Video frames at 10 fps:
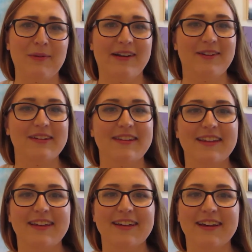about
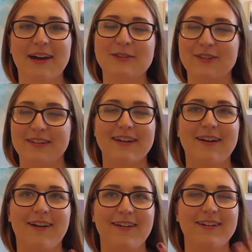everything. I was just like,
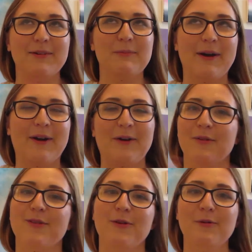my heart
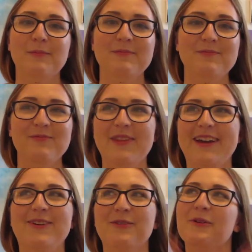was so,
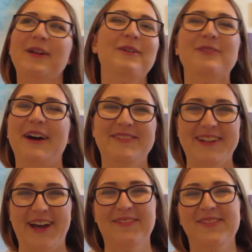like, grew like 5
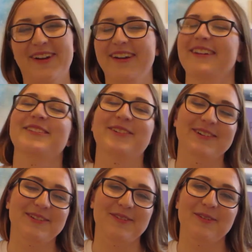times talking to
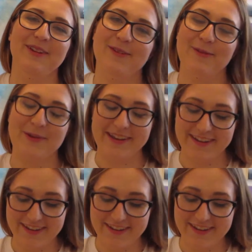George. It was really sweet.